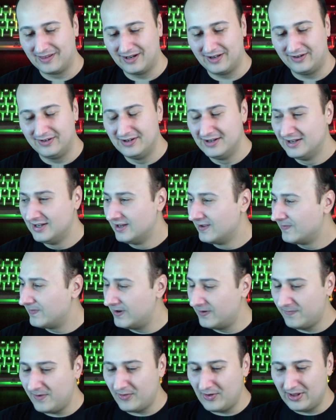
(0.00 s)
They're
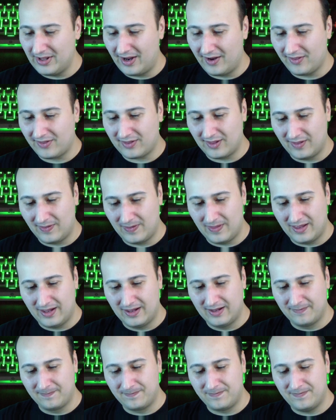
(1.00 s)
very nice, and
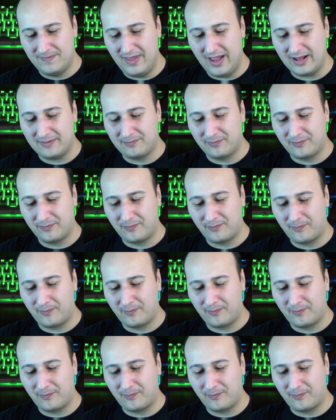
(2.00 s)
that.